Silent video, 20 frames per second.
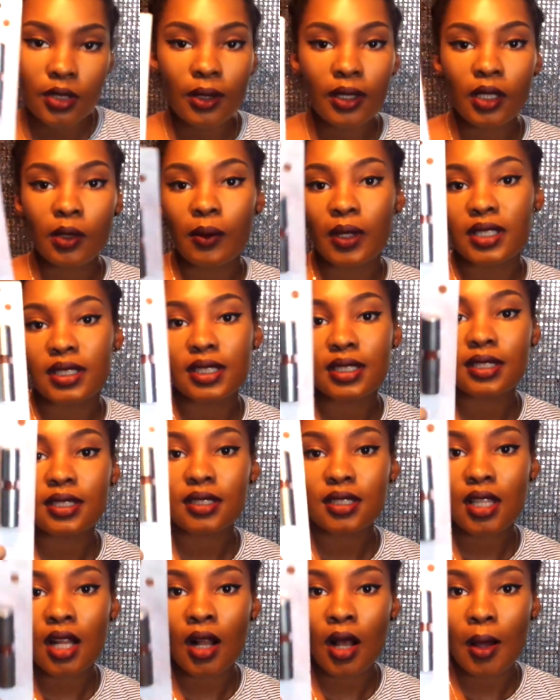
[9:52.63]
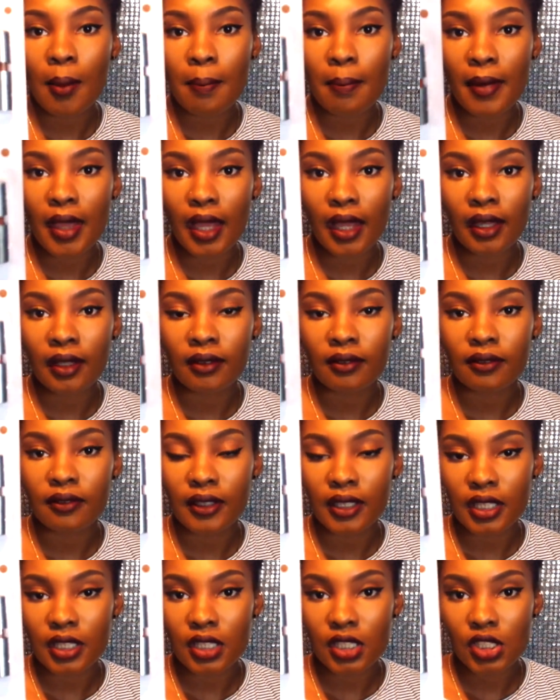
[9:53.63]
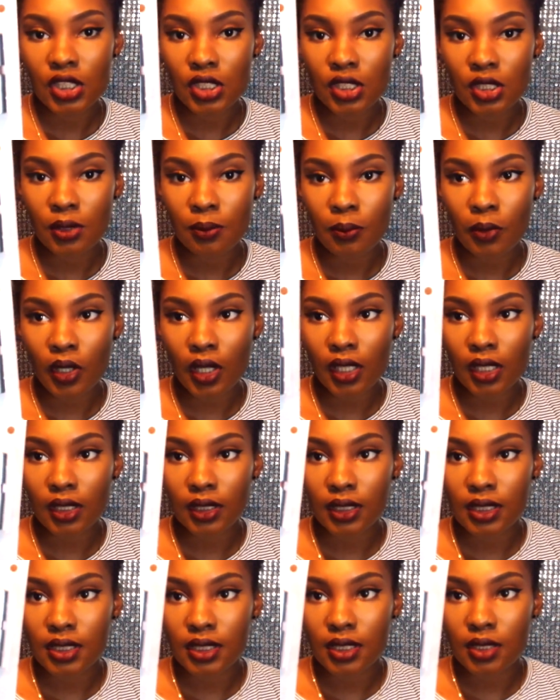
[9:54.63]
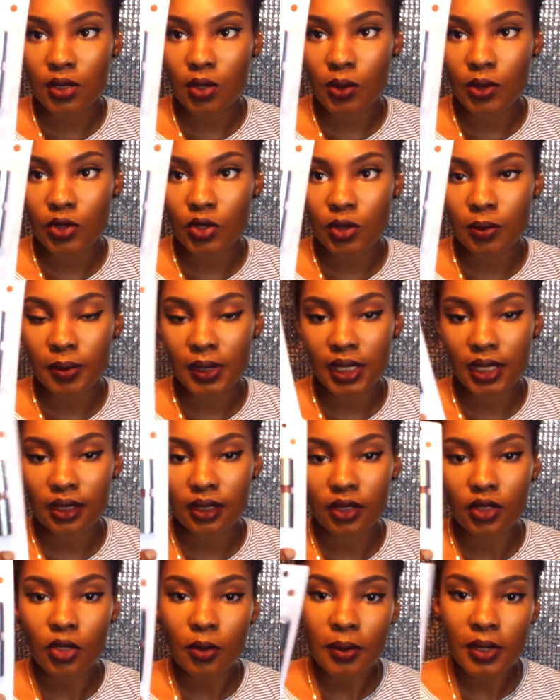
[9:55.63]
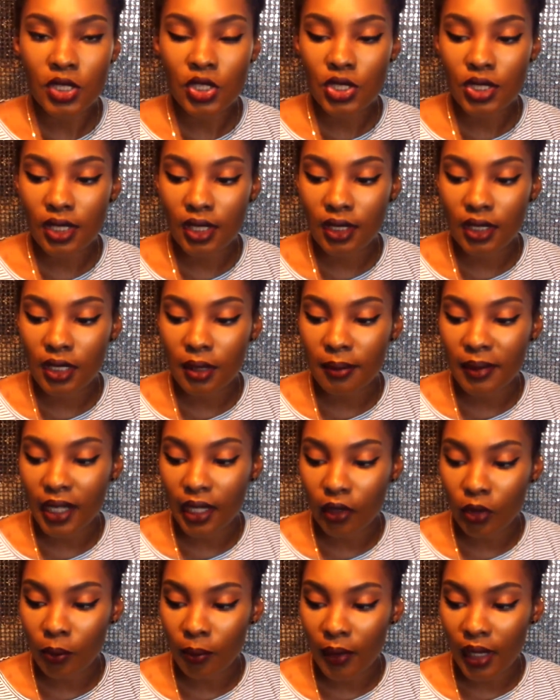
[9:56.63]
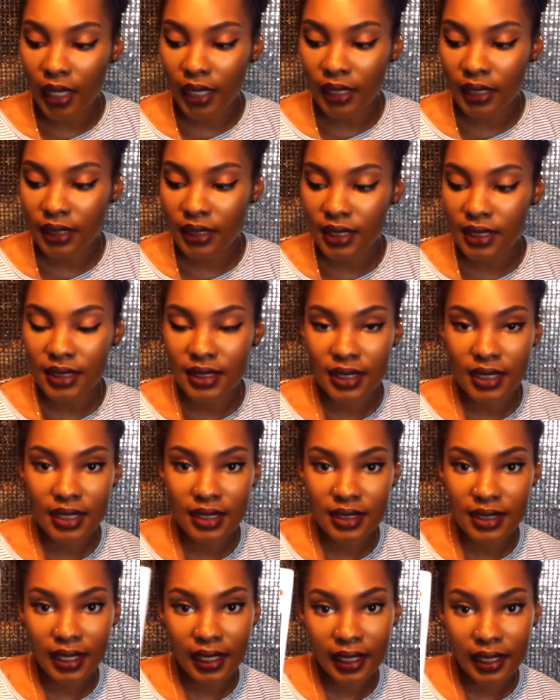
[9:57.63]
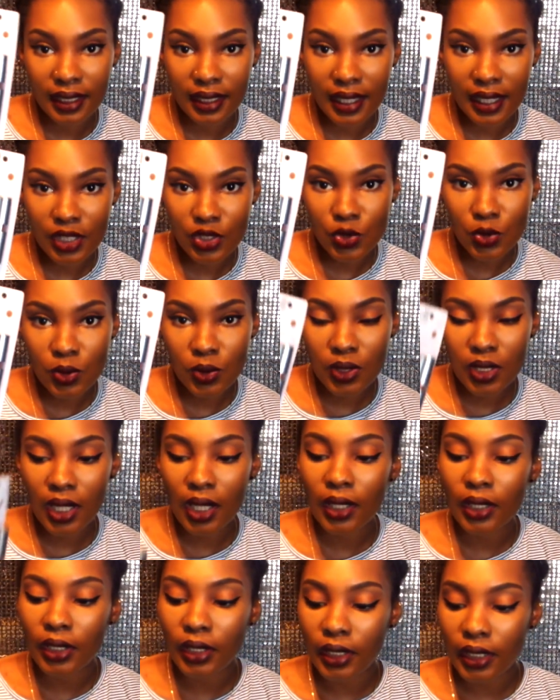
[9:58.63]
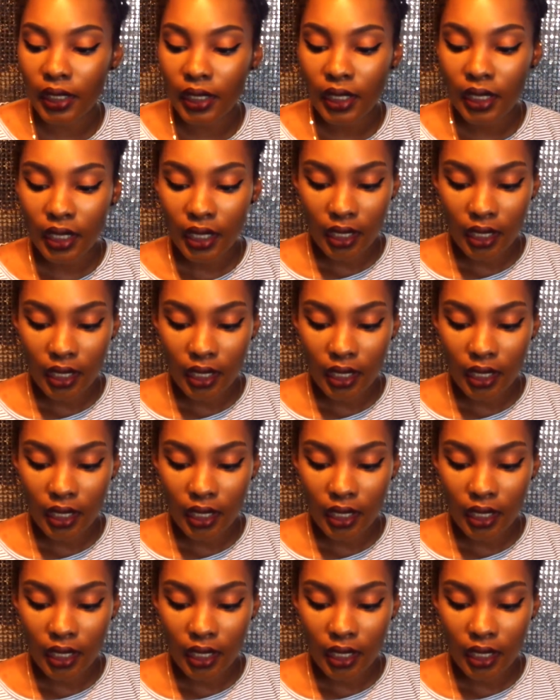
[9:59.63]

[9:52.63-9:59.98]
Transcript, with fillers: So anyways, this is not a matte finish product. This is going to be a little bit shiny, but I don't mind because it is like a natural color.